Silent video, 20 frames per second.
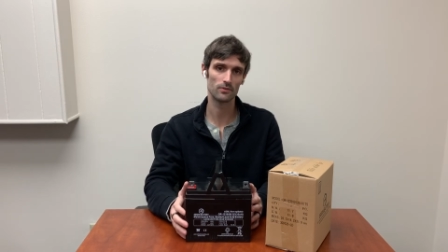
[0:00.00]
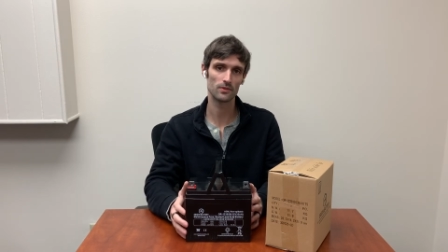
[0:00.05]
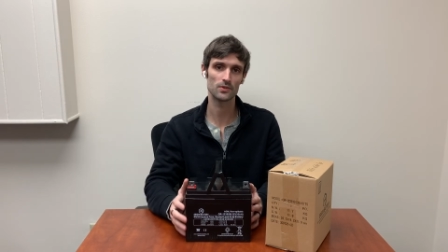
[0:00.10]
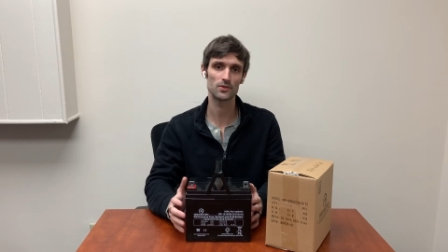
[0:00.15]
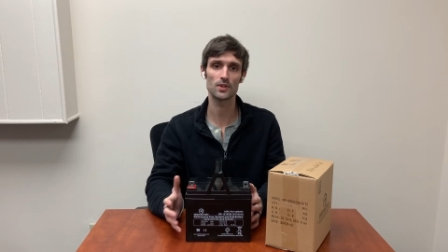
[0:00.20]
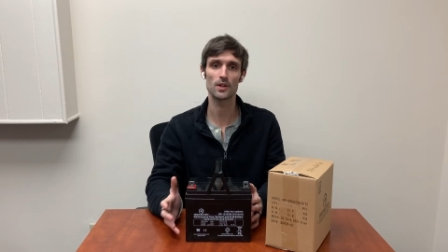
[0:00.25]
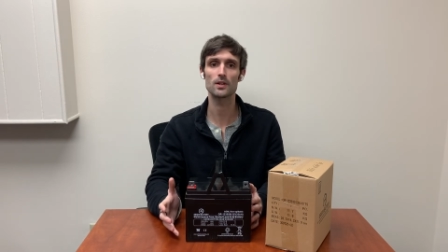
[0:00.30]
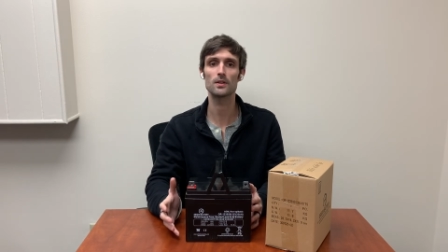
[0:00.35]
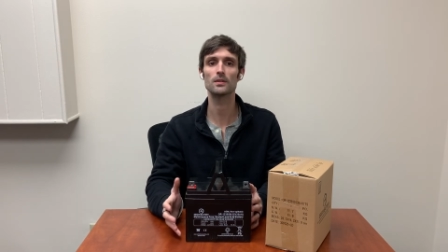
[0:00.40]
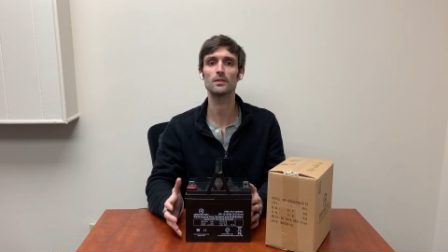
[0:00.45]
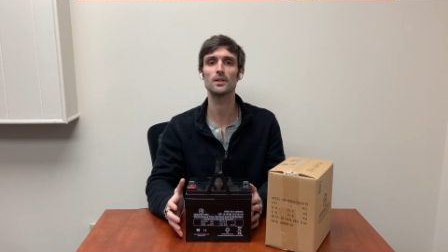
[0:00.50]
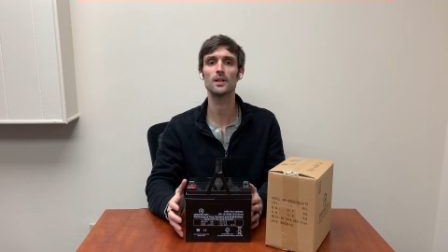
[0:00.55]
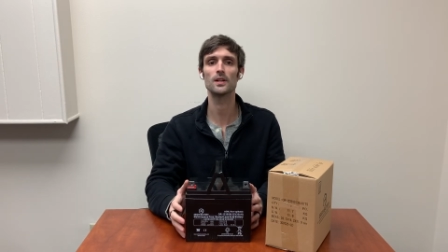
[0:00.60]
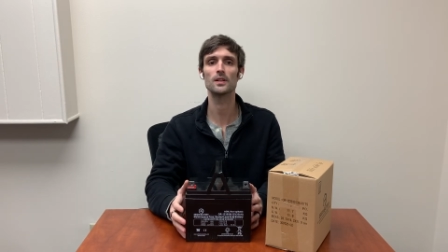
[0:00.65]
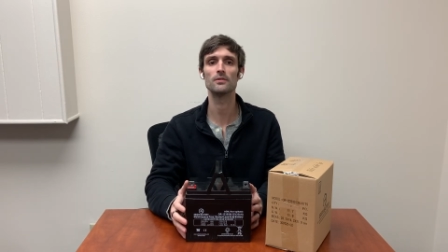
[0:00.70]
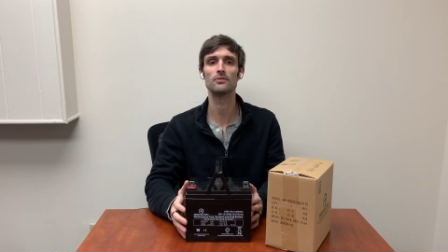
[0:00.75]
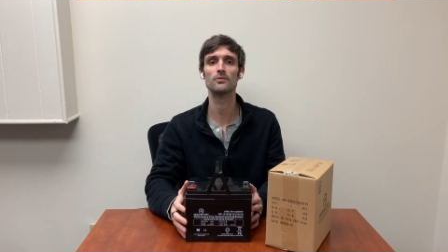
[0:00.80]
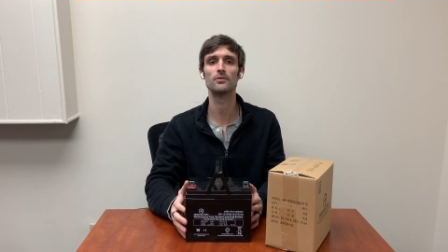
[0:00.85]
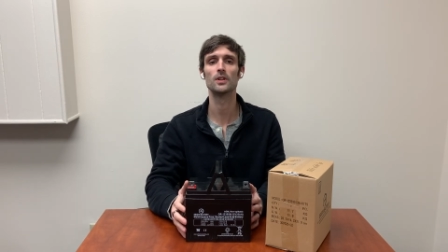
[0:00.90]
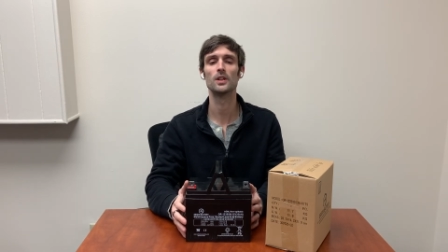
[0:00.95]
Cycle
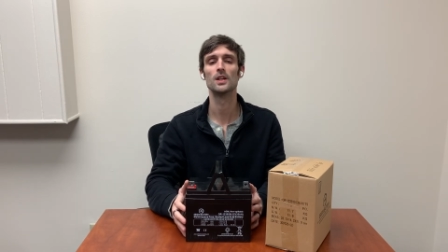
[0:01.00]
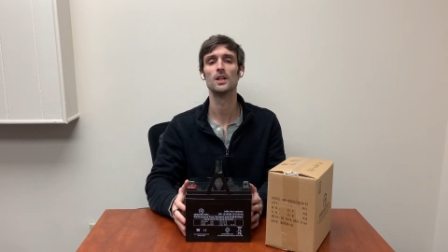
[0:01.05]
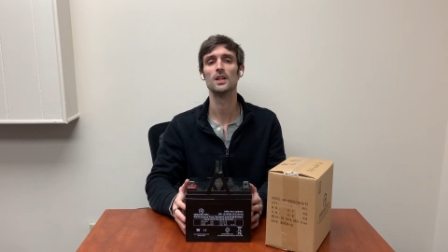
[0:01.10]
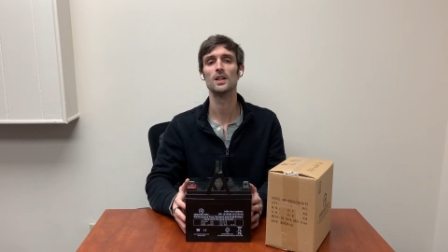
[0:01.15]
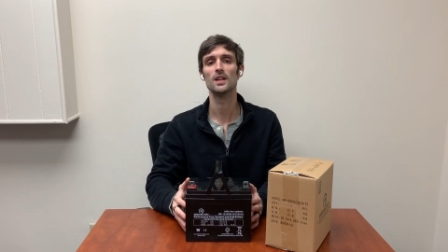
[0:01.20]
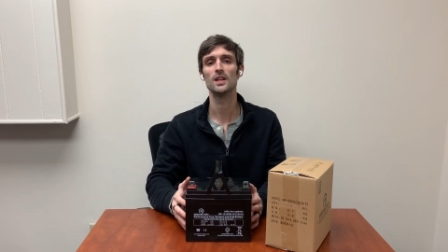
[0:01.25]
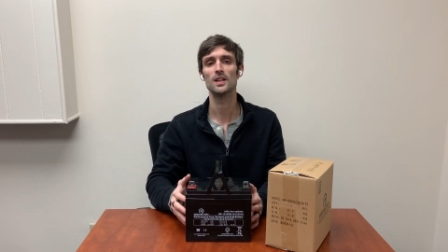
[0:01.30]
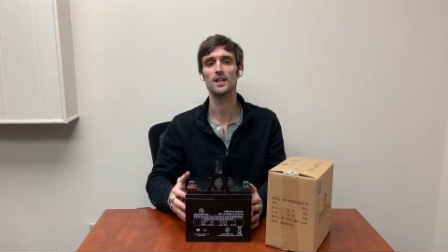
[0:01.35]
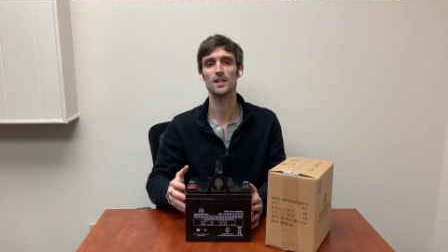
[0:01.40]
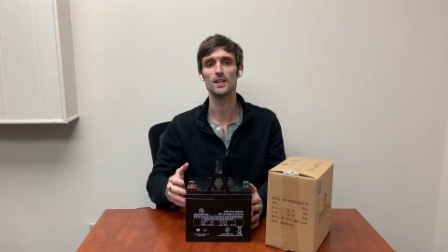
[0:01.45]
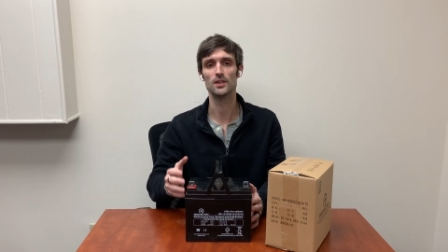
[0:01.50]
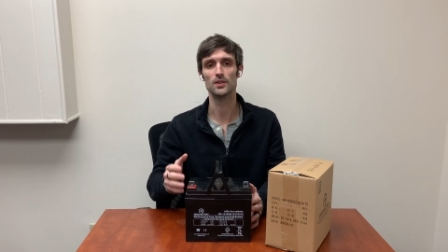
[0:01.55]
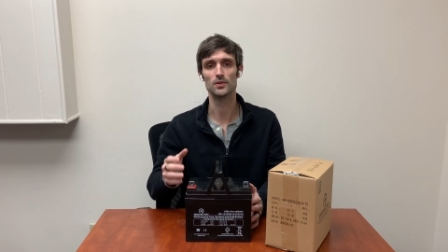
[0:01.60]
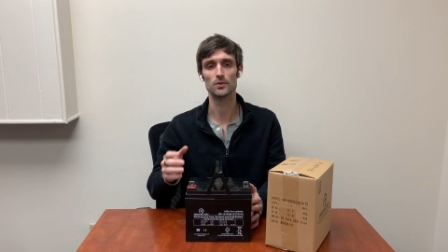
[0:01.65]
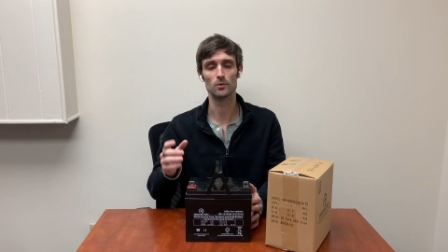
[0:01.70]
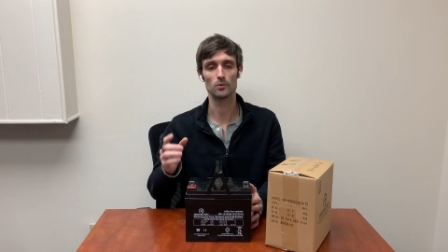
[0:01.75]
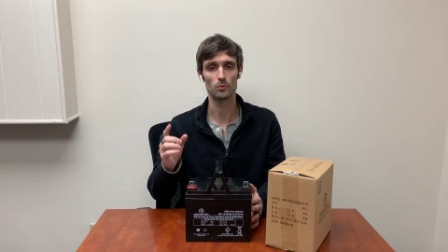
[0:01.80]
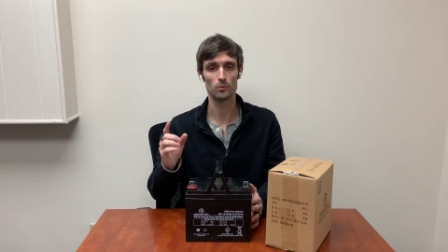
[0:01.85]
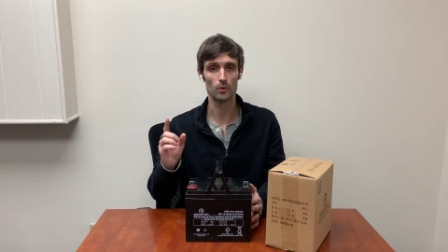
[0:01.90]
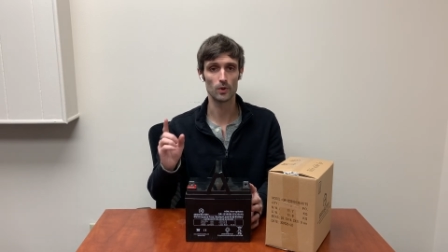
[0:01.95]
life is
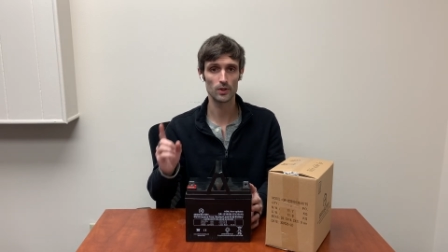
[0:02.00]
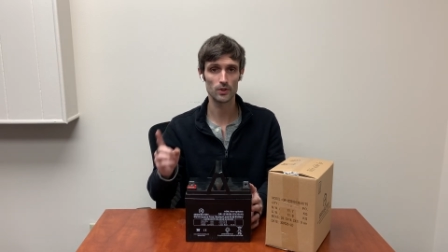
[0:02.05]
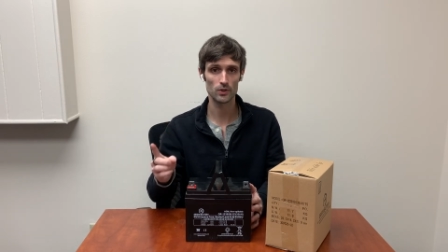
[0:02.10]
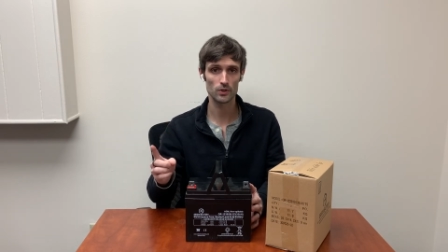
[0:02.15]
one